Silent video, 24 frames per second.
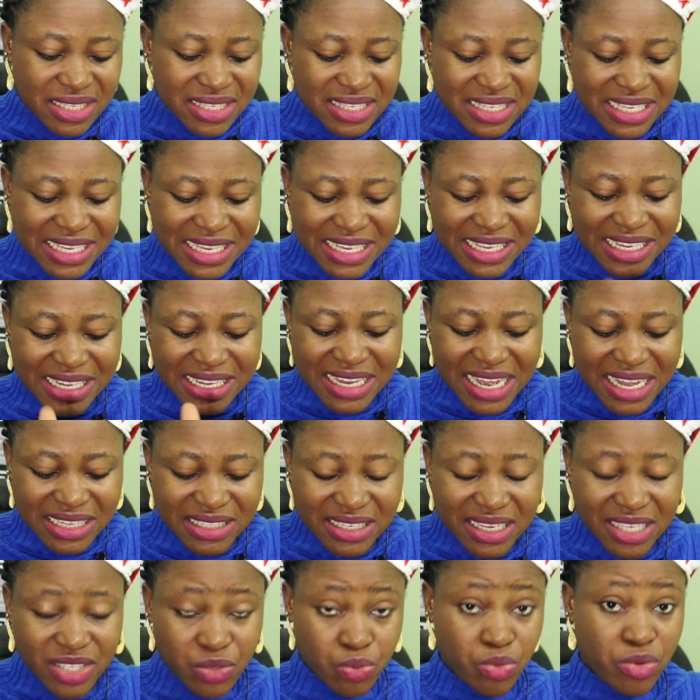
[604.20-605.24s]
is in
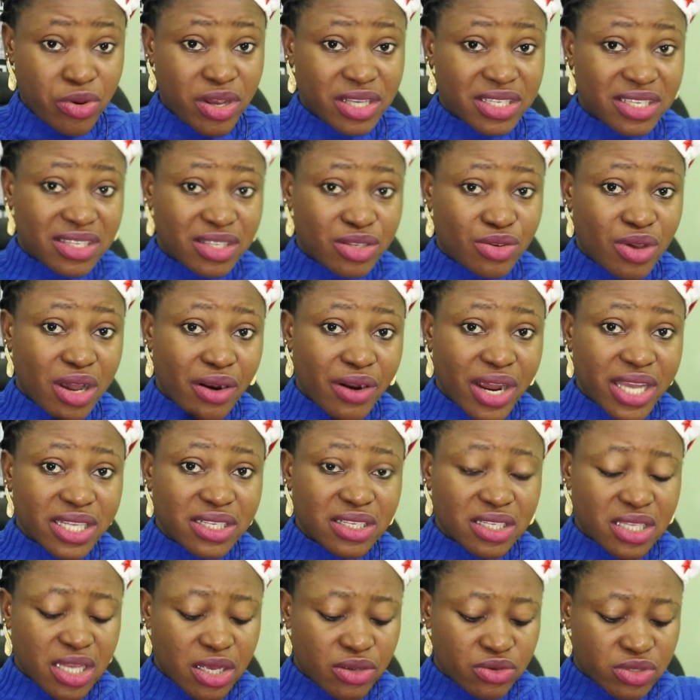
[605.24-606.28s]
that experiences you are
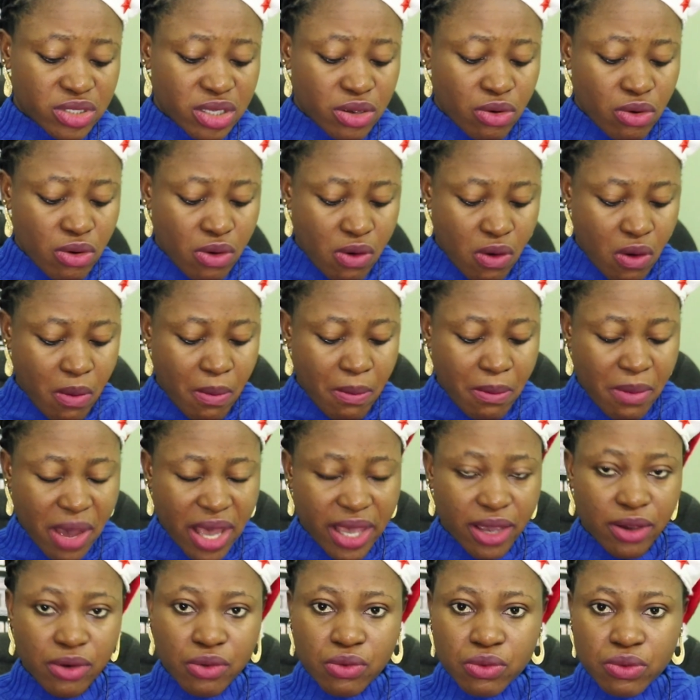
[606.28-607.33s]
writing that you say, oh
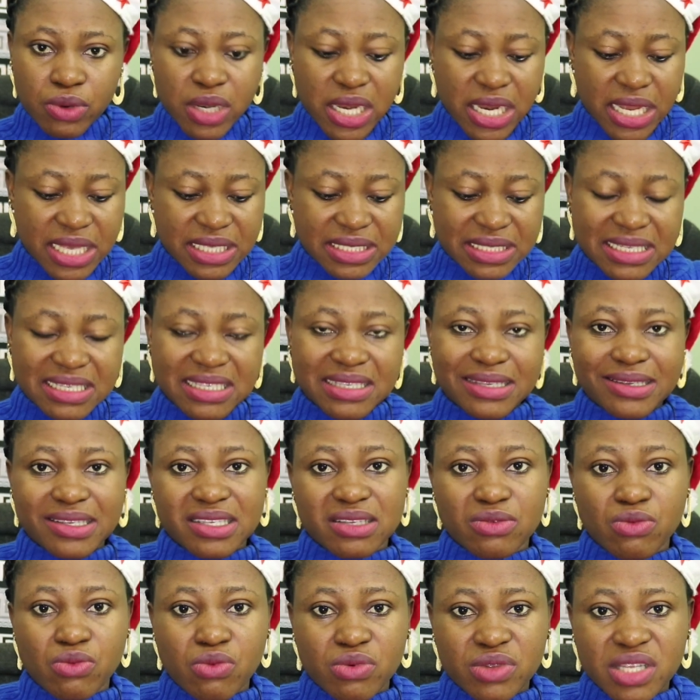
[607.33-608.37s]
my goodness, this
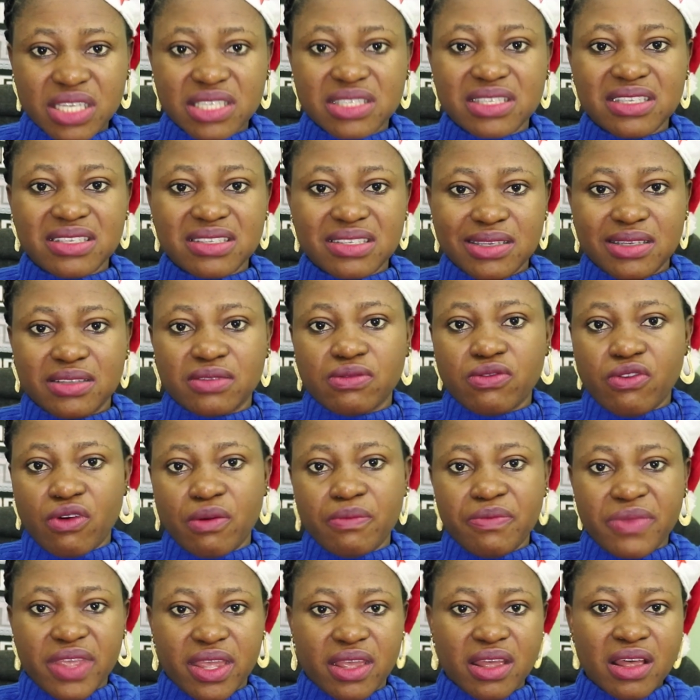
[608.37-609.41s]
is it for
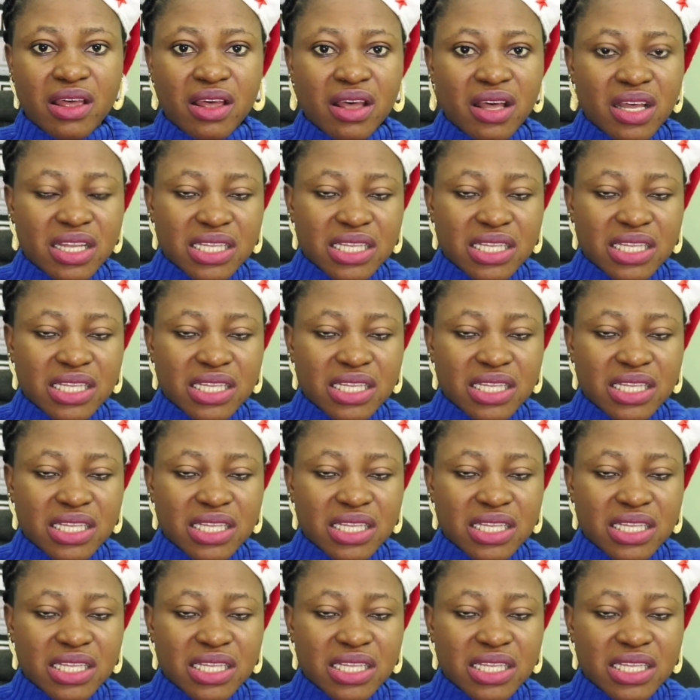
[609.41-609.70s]
me.